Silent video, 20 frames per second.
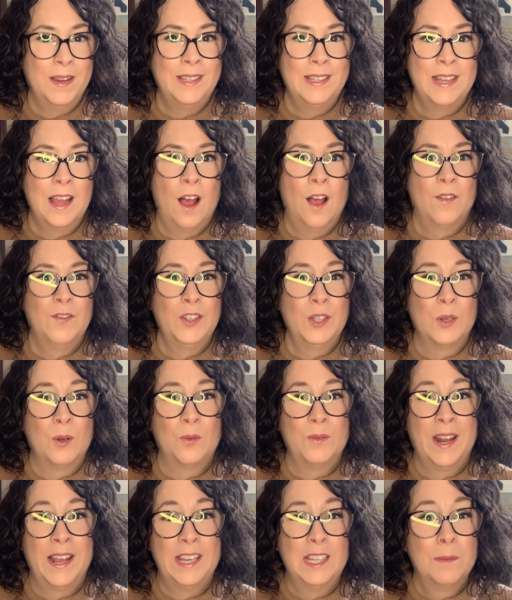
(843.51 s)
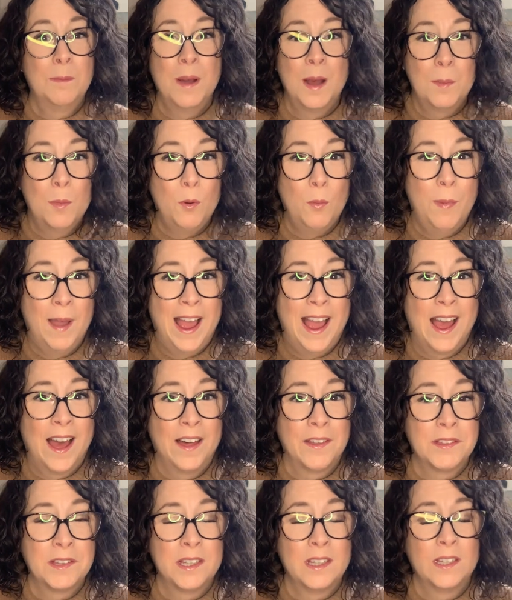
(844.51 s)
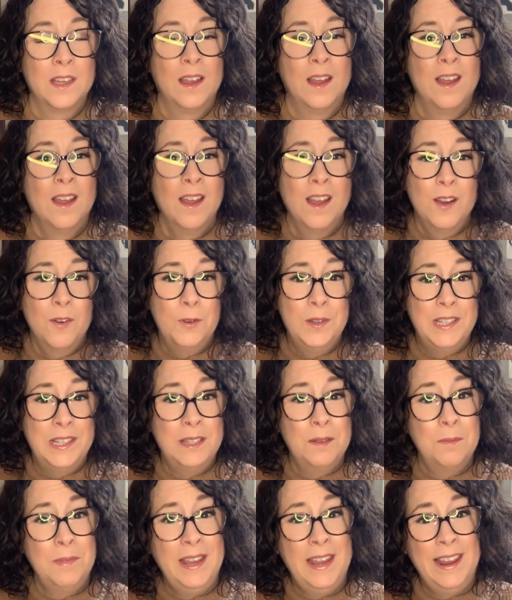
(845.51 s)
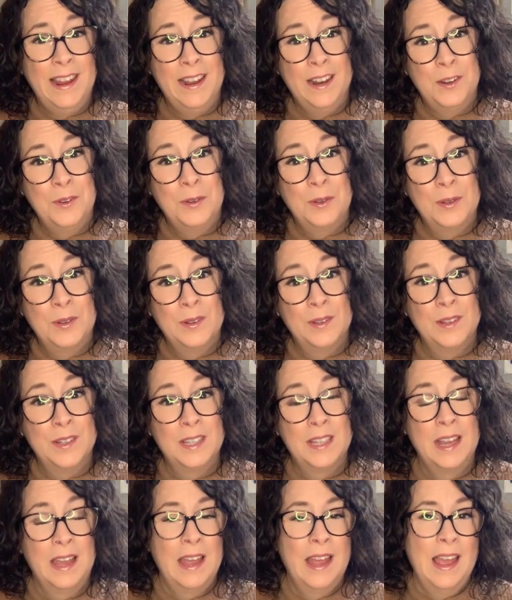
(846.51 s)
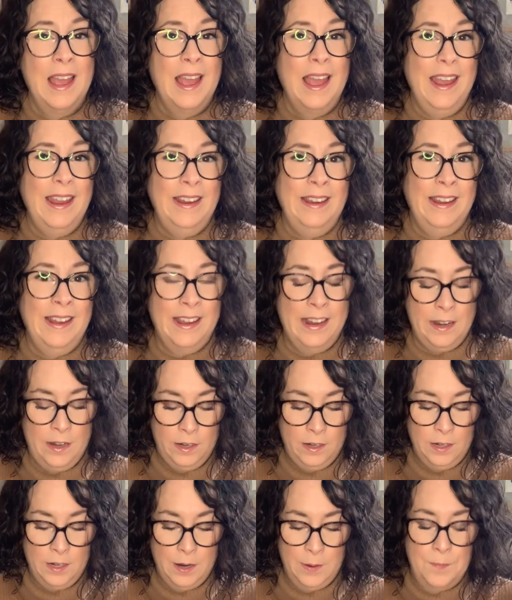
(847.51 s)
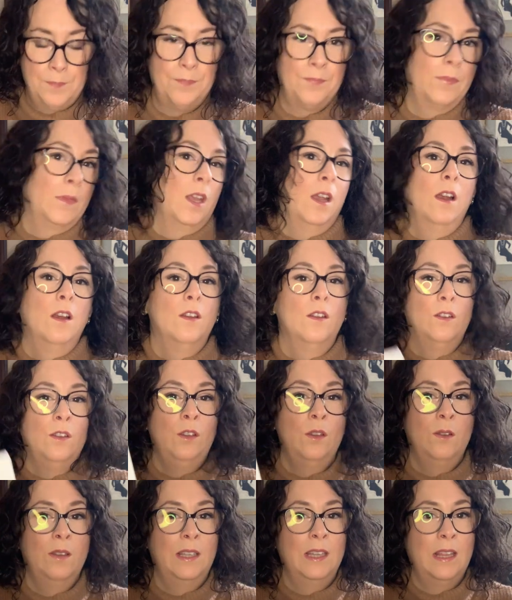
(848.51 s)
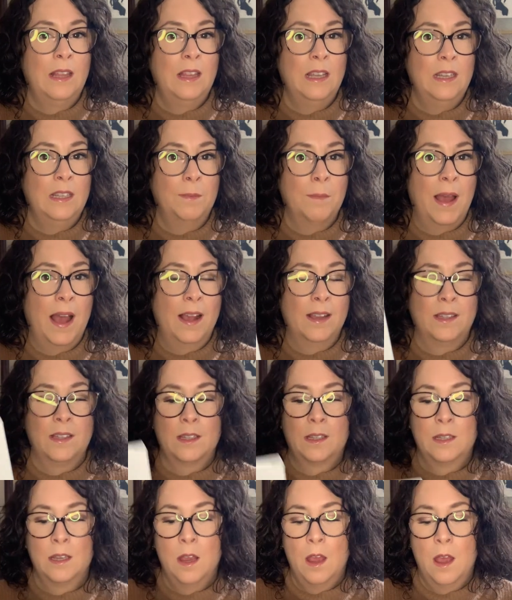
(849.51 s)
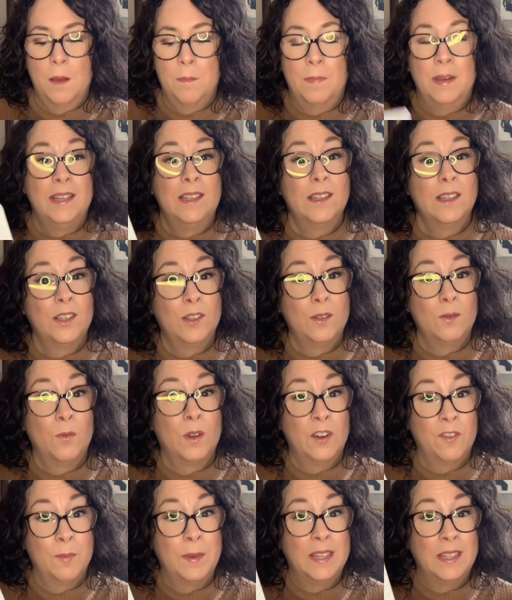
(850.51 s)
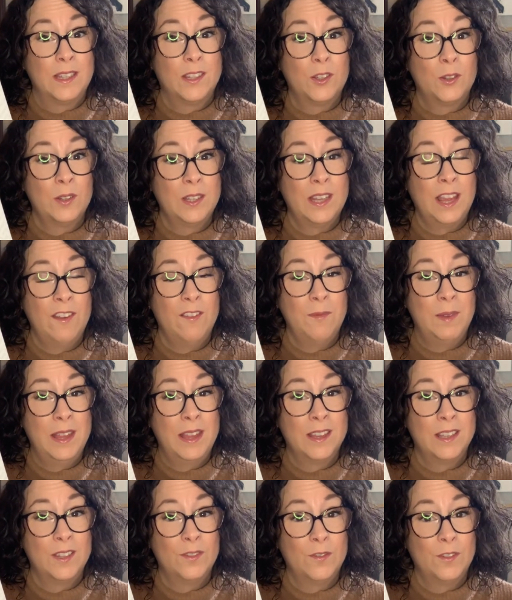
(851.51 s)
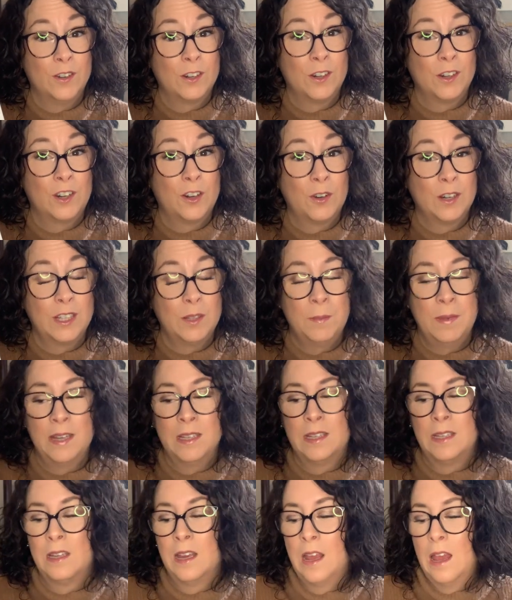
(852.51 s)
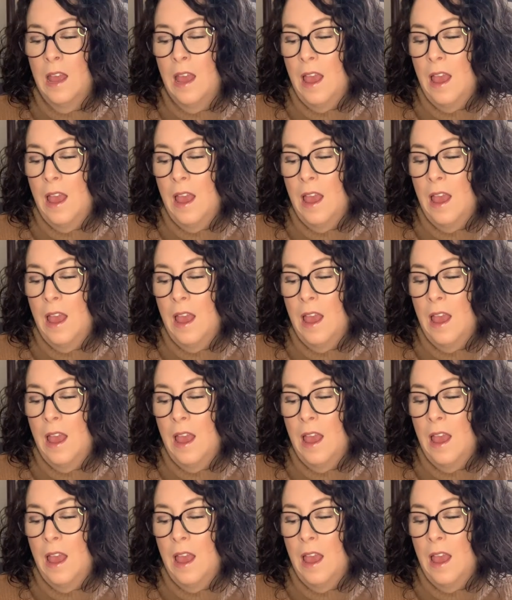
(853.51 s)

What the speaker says: myself. So nice bubble baths with some candles and using these masks. One of my sisters gave me this for Christmas,